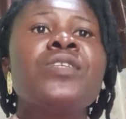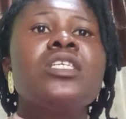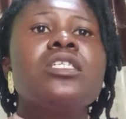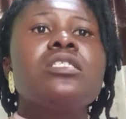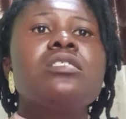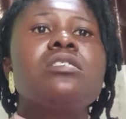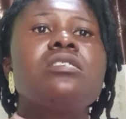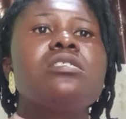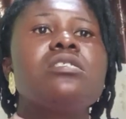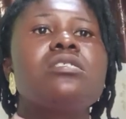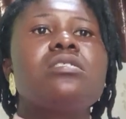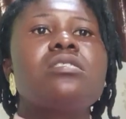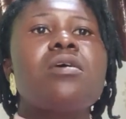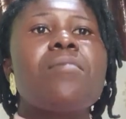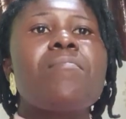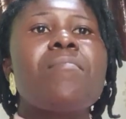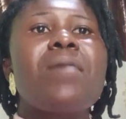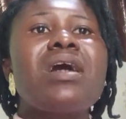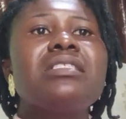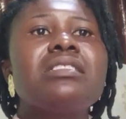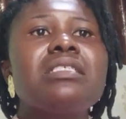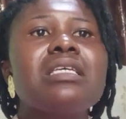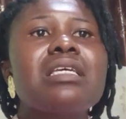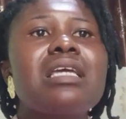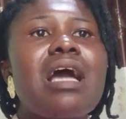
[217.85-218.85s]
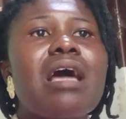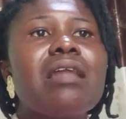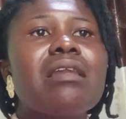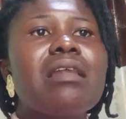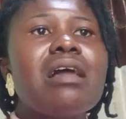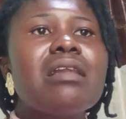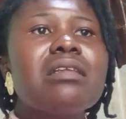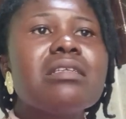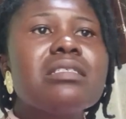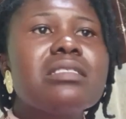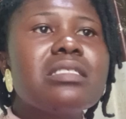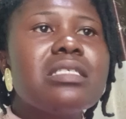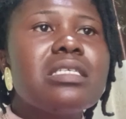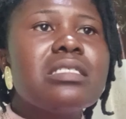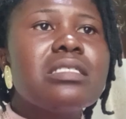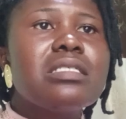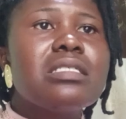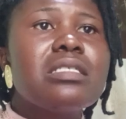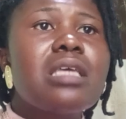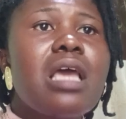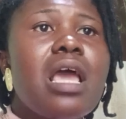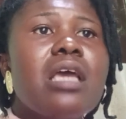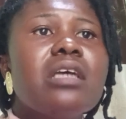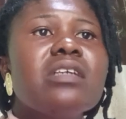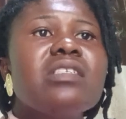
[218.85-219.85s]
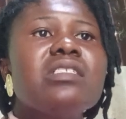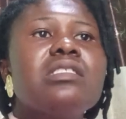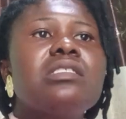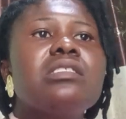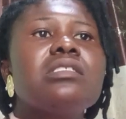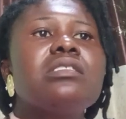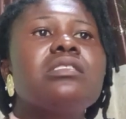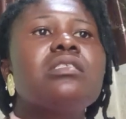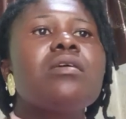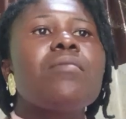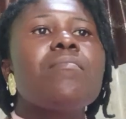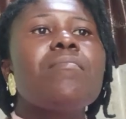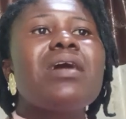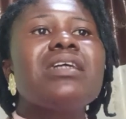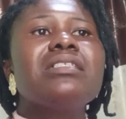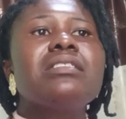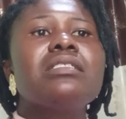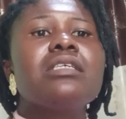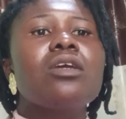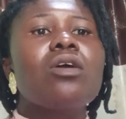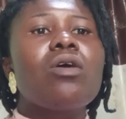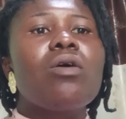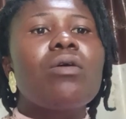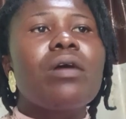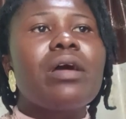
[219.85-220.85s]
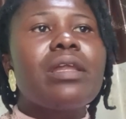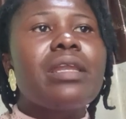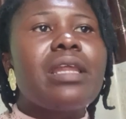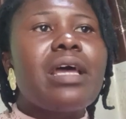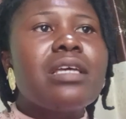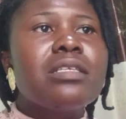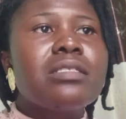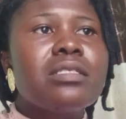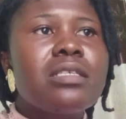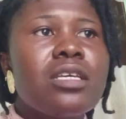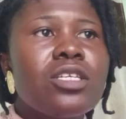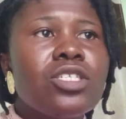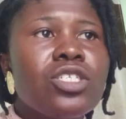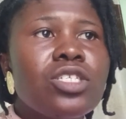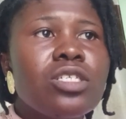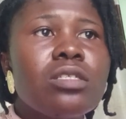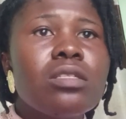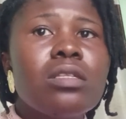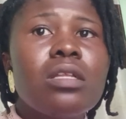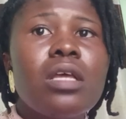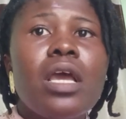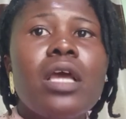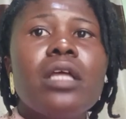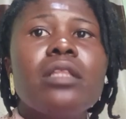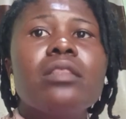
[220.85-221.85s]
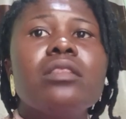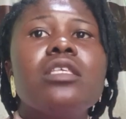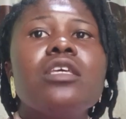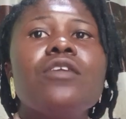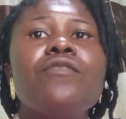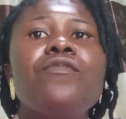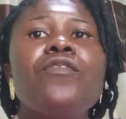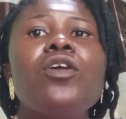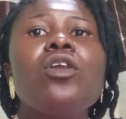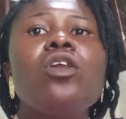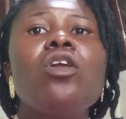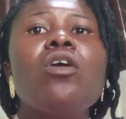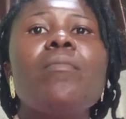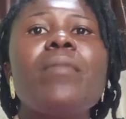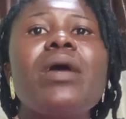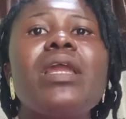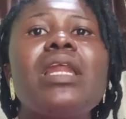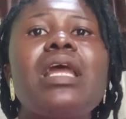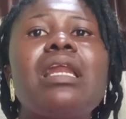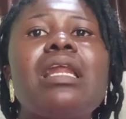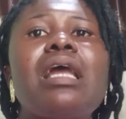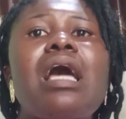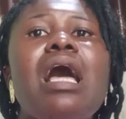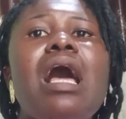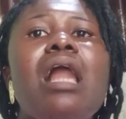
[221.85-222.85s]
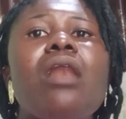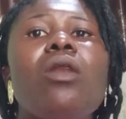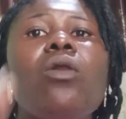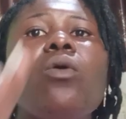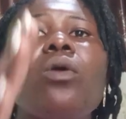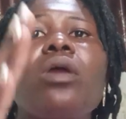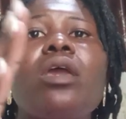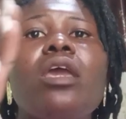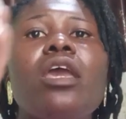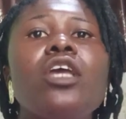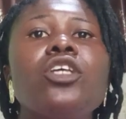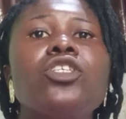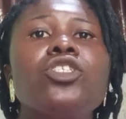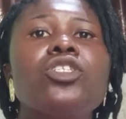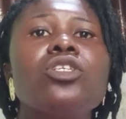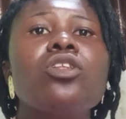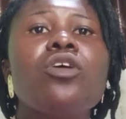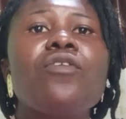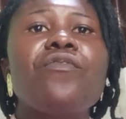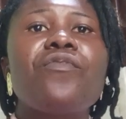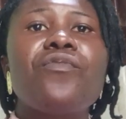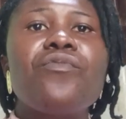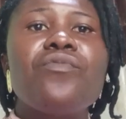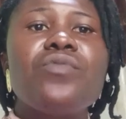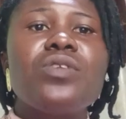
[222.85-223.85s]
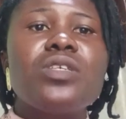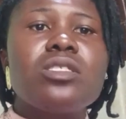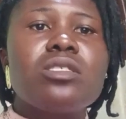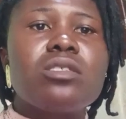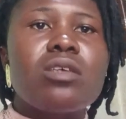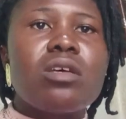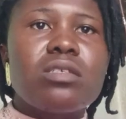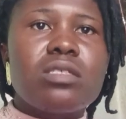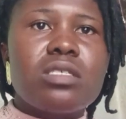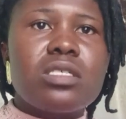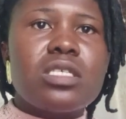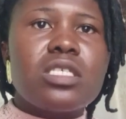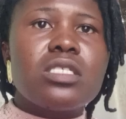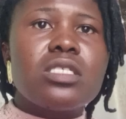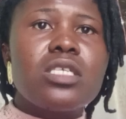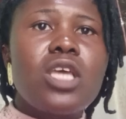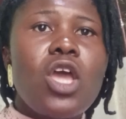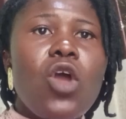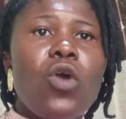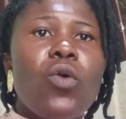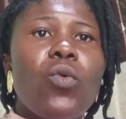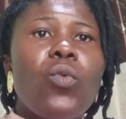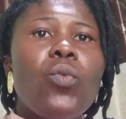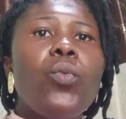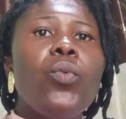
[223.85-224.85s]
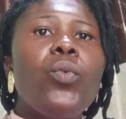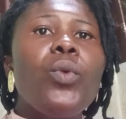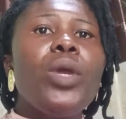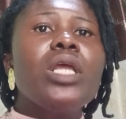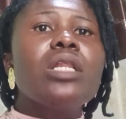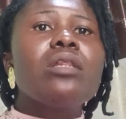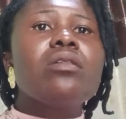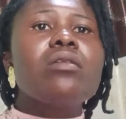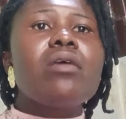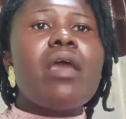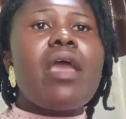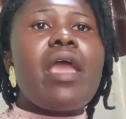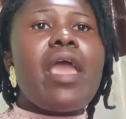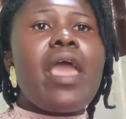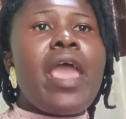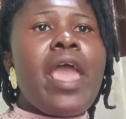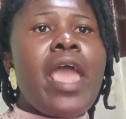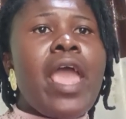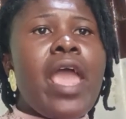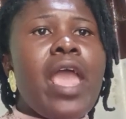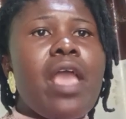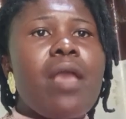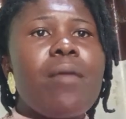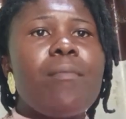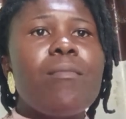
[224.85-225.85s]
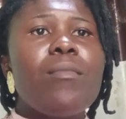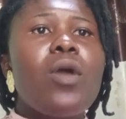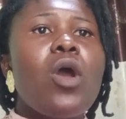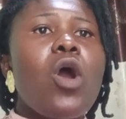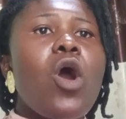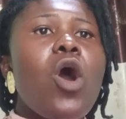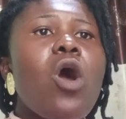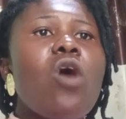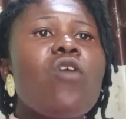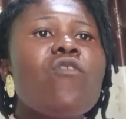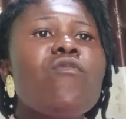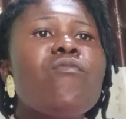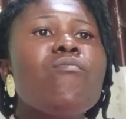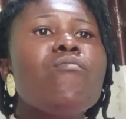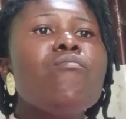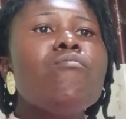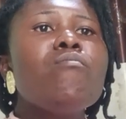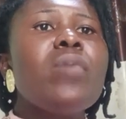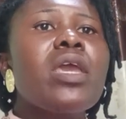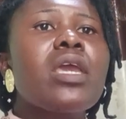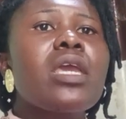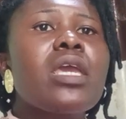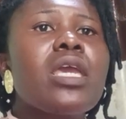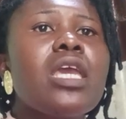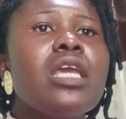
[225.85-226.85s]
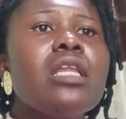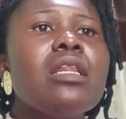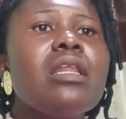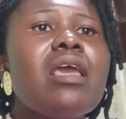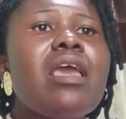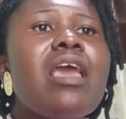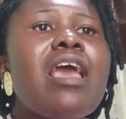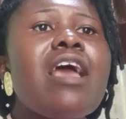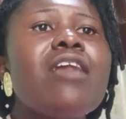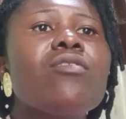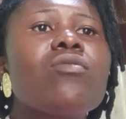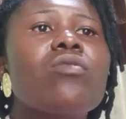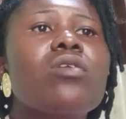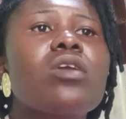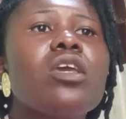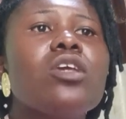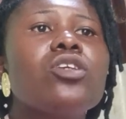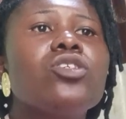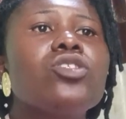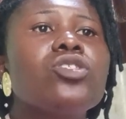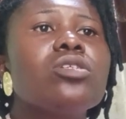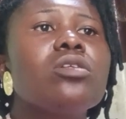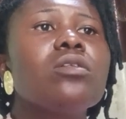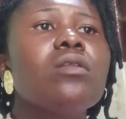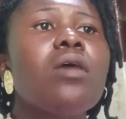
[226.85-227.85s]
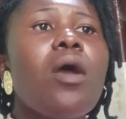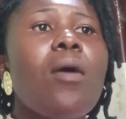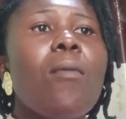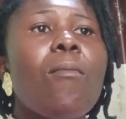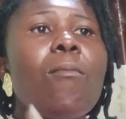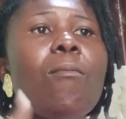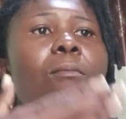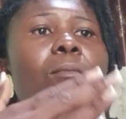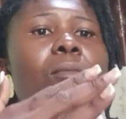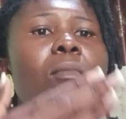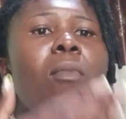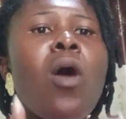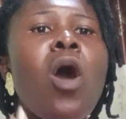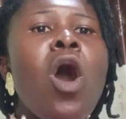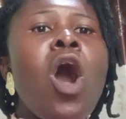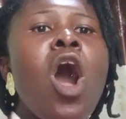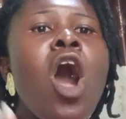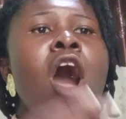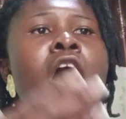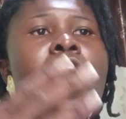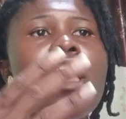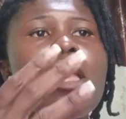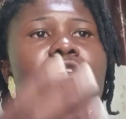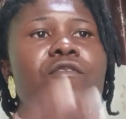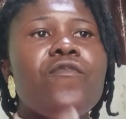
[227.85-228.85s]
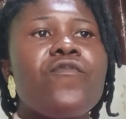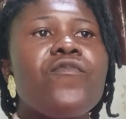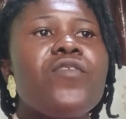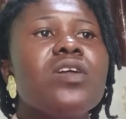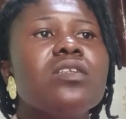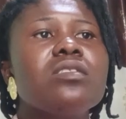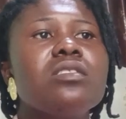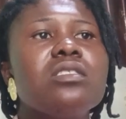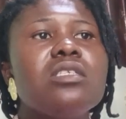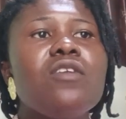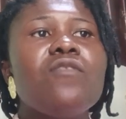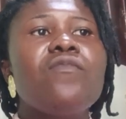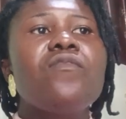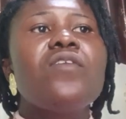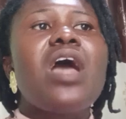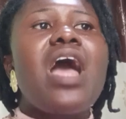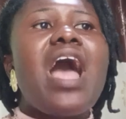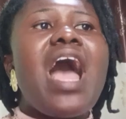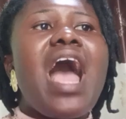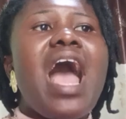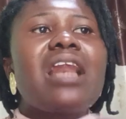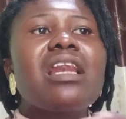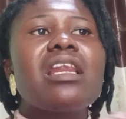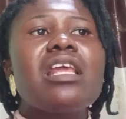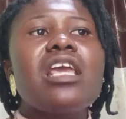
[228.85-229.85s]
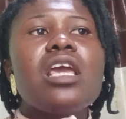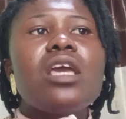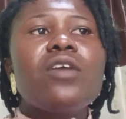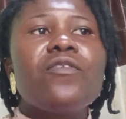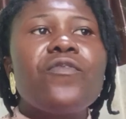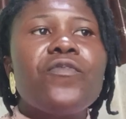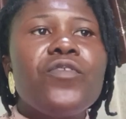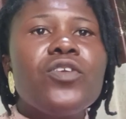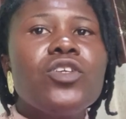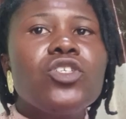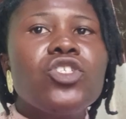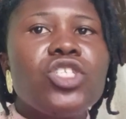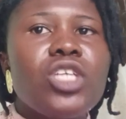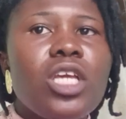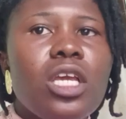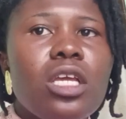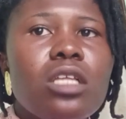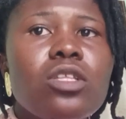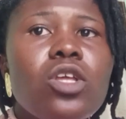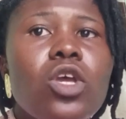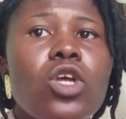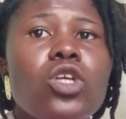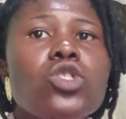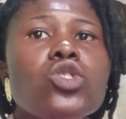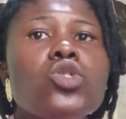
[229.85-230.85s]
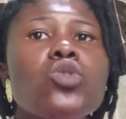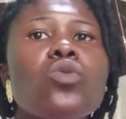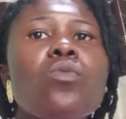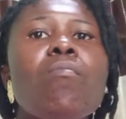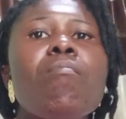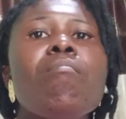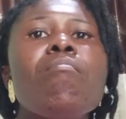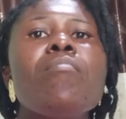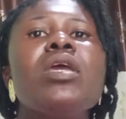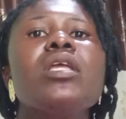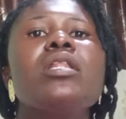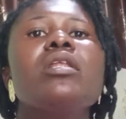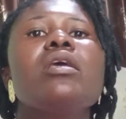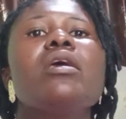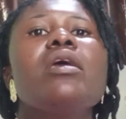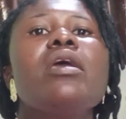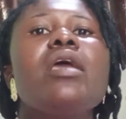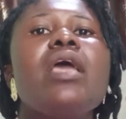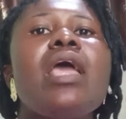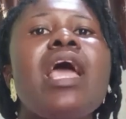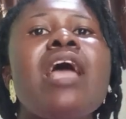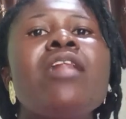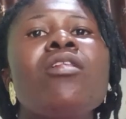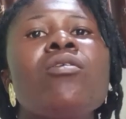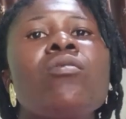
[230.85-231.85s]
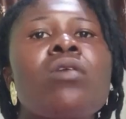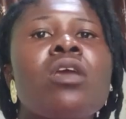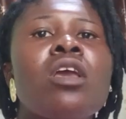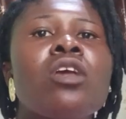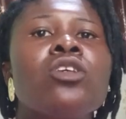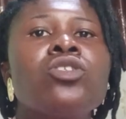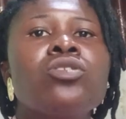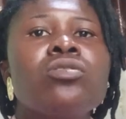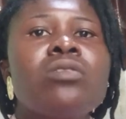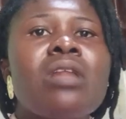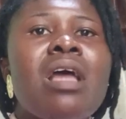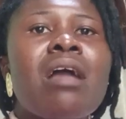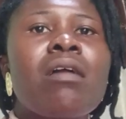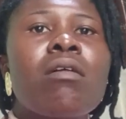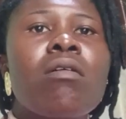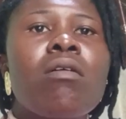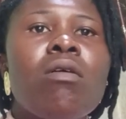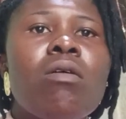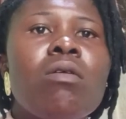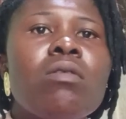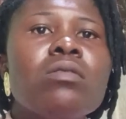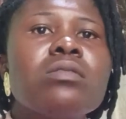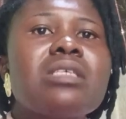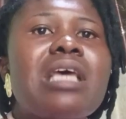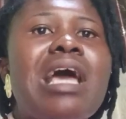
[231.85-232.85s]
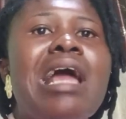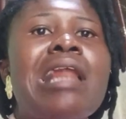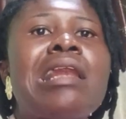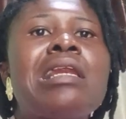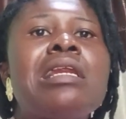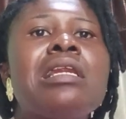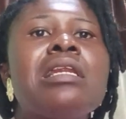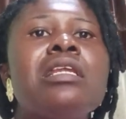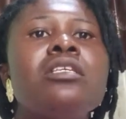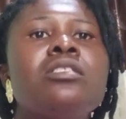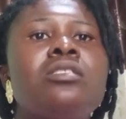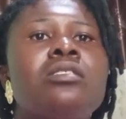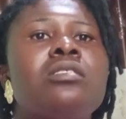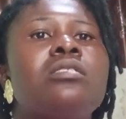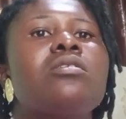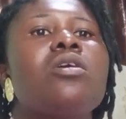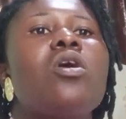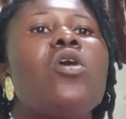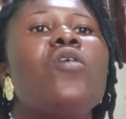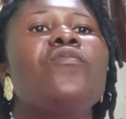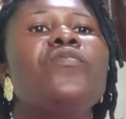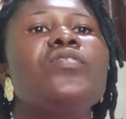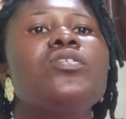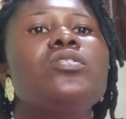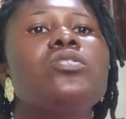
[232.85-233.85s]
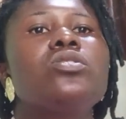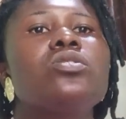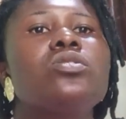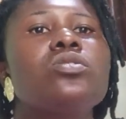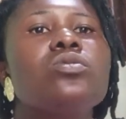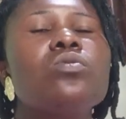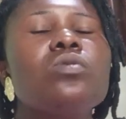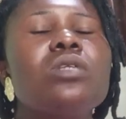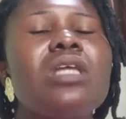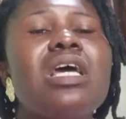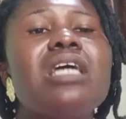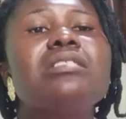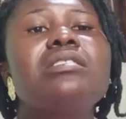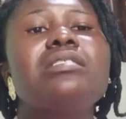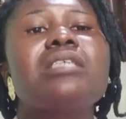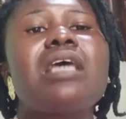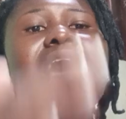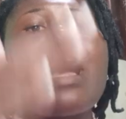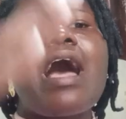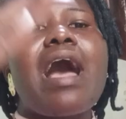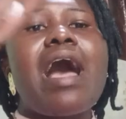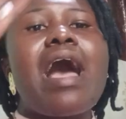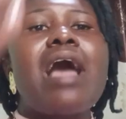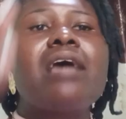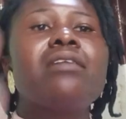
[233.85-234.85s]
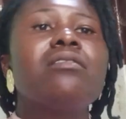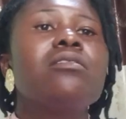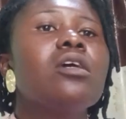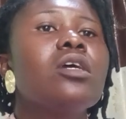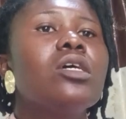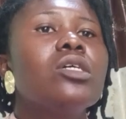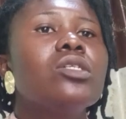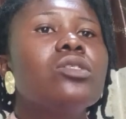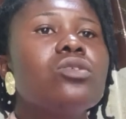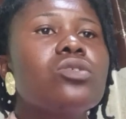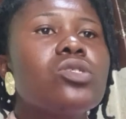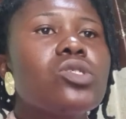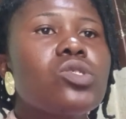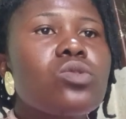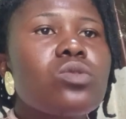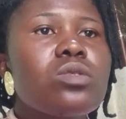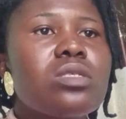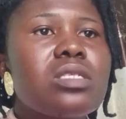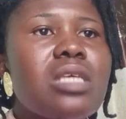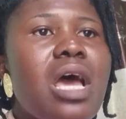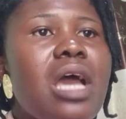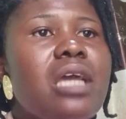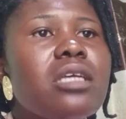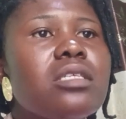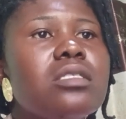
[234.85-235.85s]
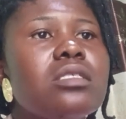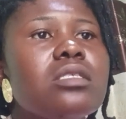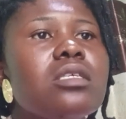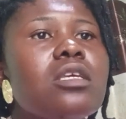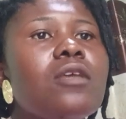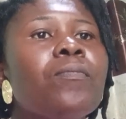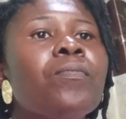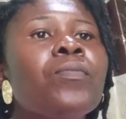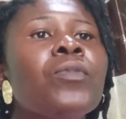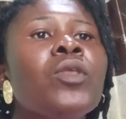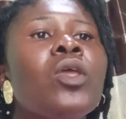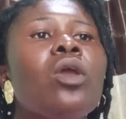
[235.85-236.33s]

systematic analysis, systematic organization, development and allocation of resources with the aim of making education more effective and efficient to meet educational goals and needs of its students and the society.